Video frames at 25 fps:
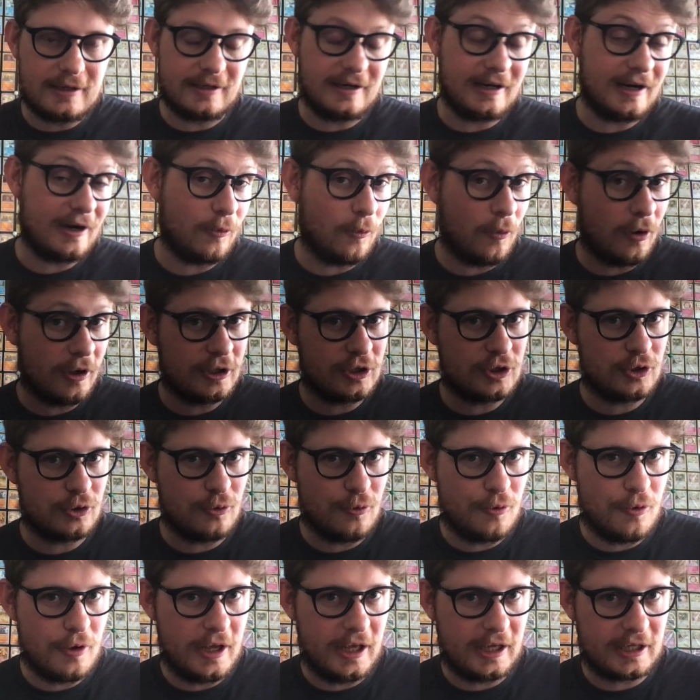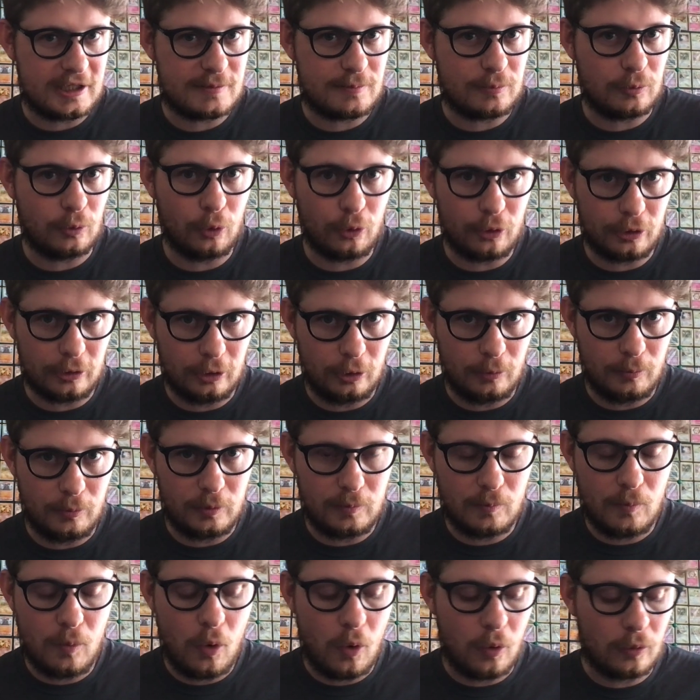it, and I wanted to explore it a little
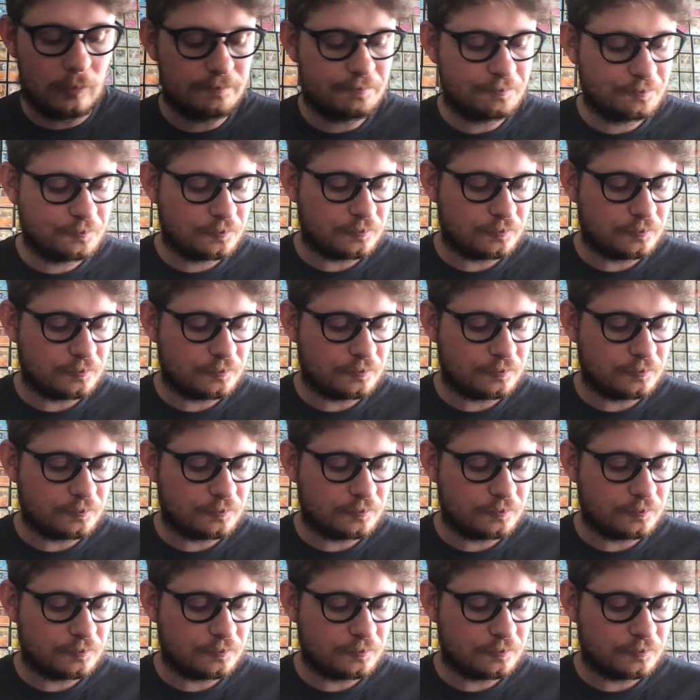bit more.